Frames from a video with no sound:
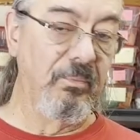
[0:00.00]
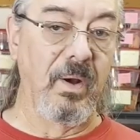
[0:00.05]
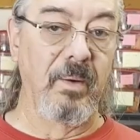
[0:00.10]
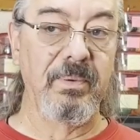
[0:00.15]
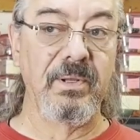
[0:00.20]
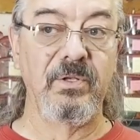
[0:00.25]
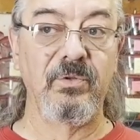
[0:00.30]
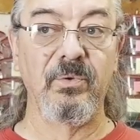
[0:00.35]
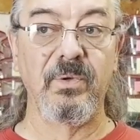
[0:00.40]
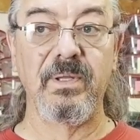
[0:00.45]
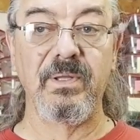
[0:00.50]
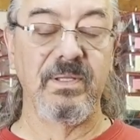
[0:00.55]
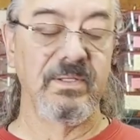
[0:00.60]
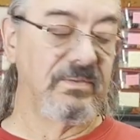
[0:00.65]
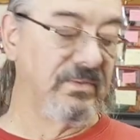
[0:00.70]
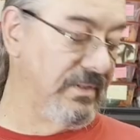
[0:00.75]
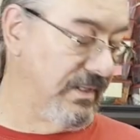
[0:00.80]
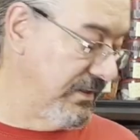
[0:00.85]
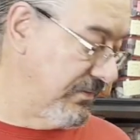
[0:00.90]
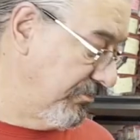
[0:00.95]
be doing
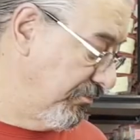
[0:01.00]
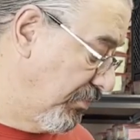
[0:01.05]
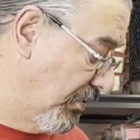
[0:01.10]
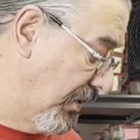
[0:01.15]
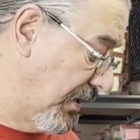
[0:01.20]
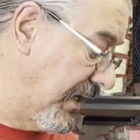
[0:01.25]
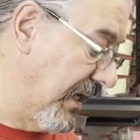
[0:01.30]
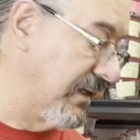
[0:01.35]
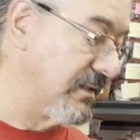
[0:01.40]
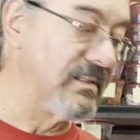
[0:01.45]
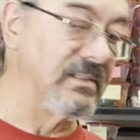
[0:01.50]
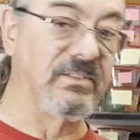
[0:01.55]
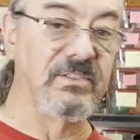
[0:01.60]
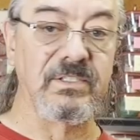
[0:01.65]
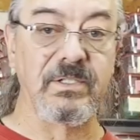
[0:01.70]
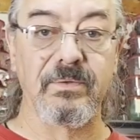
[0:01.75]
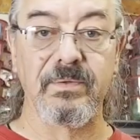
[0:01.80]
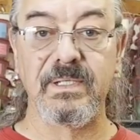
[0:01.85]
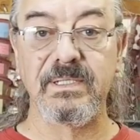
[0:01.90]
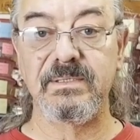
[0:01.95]
this book as a
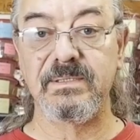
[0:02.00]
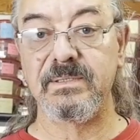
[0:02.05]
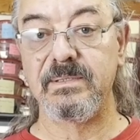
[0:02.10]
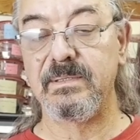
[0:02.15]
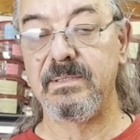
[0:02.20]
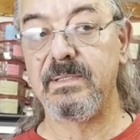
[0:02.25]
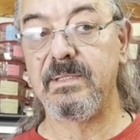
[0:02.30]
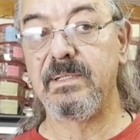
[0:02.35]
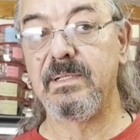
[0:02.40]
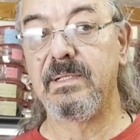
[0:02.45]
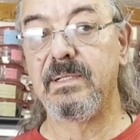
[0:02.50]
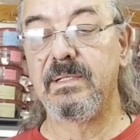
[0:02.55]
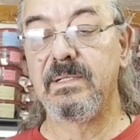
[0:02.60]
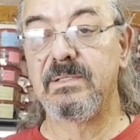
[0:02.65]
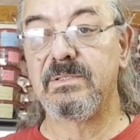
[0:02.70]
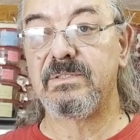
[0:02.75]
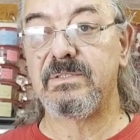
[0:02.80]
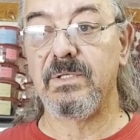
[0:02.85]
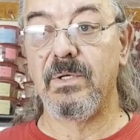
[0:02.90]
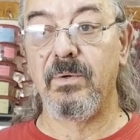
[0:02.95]
series.
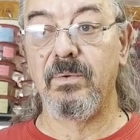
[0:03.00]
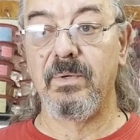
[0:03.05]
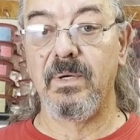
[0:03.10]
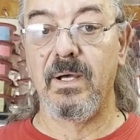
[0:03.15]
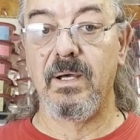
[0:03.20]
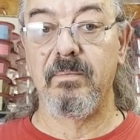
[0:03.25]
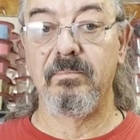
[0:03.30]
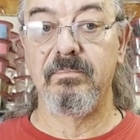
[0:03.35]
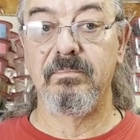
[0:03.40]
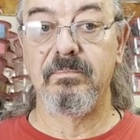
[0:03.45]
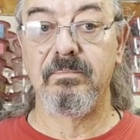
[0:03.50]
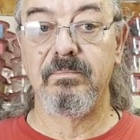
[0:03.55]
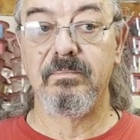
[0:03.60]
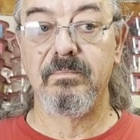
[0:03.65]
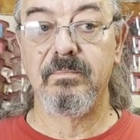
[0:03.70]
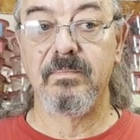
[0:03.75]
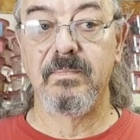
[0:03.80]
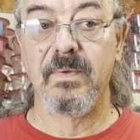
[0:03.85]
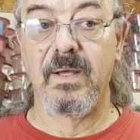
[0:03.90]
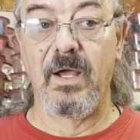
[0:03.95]
So I
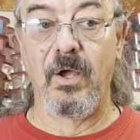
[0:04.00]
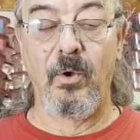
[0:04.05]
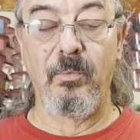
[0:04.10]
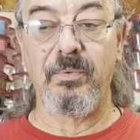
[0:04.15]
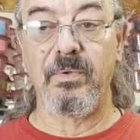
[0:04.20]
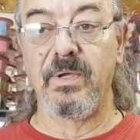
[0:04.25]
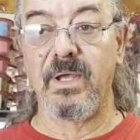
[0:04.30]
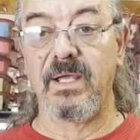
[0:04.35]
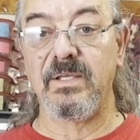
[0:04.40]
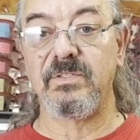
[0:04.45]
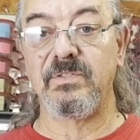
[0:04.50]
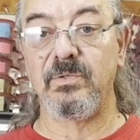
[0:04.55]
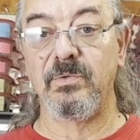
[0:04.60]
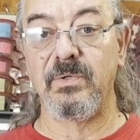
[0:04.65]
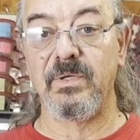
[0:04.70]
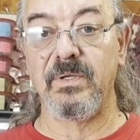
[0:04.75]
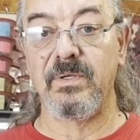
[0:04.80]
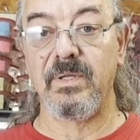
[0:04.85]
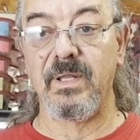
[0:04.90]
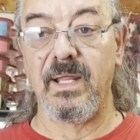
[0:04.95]
hope you guys
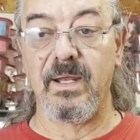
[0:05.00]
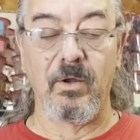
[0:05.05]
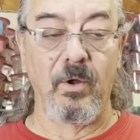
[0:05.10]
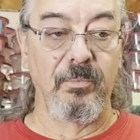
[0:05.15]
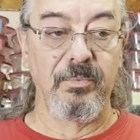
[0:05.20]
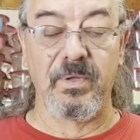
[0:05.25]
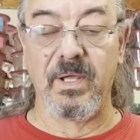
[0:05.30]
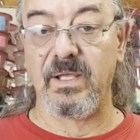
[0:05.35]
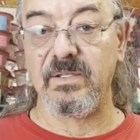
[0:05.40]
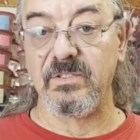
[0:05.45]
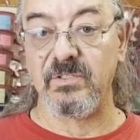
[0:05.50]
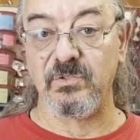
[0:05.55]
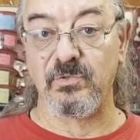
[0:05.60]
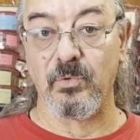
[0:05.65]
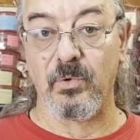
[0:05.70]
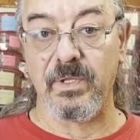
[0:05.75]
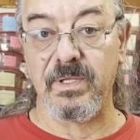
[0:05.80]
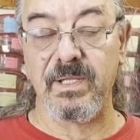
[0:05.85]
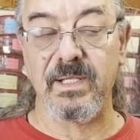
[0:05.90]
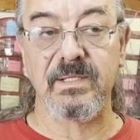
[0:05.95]
tune into that. I hope you guys
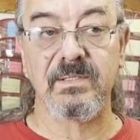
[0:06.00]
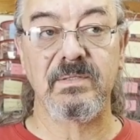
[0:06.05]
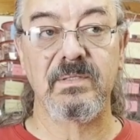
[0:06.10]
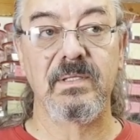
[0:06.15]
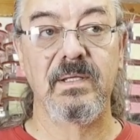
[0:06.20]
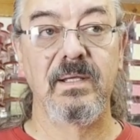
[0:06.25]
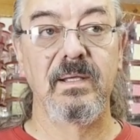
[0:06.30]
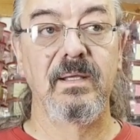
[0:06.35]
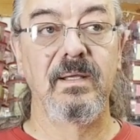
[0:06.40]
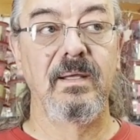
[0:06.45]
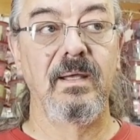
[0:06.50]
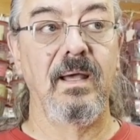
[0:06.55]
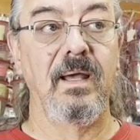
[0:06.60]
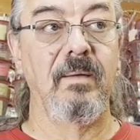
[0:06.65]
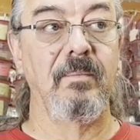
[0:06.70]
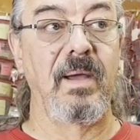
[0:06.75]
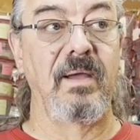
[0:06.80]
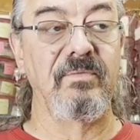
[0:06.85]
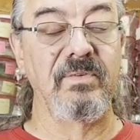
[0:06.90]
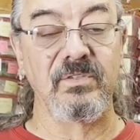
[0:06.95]
enjoy this.
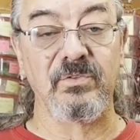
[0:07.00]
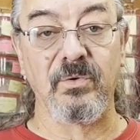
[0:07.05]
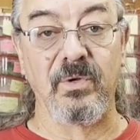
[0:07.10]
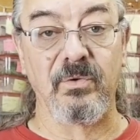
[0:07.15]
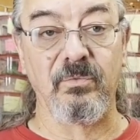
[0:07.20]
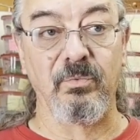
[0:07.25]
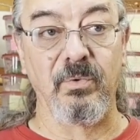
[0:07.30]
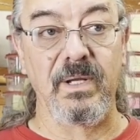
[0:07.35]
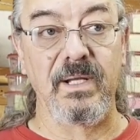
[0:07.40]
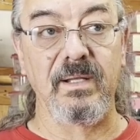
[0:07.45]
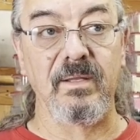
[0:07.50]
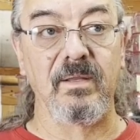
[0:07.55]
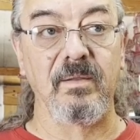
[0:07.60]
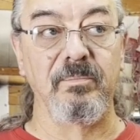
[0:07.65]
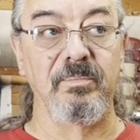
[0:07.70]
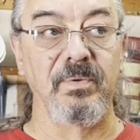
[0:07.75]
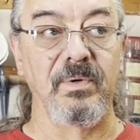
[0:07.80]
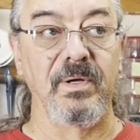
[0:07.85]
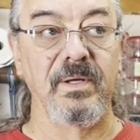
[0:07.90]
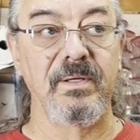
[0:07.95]
I've enjoyed reading the
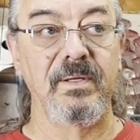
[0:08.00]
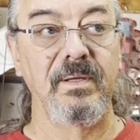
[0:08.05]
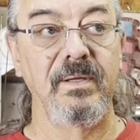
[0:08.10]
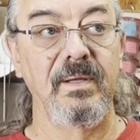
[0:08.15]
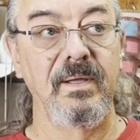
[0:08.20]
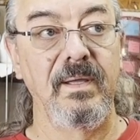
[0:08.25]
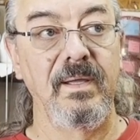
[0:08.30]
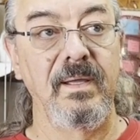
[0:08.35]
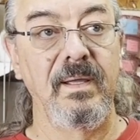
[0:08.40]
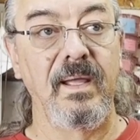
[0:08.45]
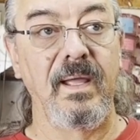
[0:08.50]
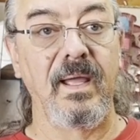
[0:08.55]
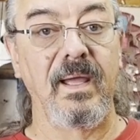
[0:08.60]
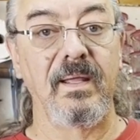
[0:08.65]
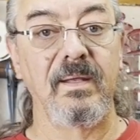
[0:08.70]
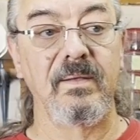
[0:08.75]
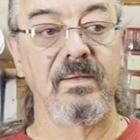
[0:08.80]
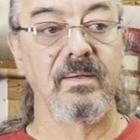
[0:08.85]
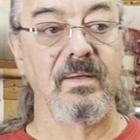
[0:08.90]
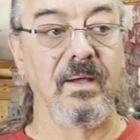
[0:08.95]
book
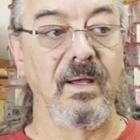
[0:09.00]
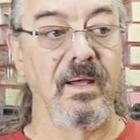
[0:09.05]
and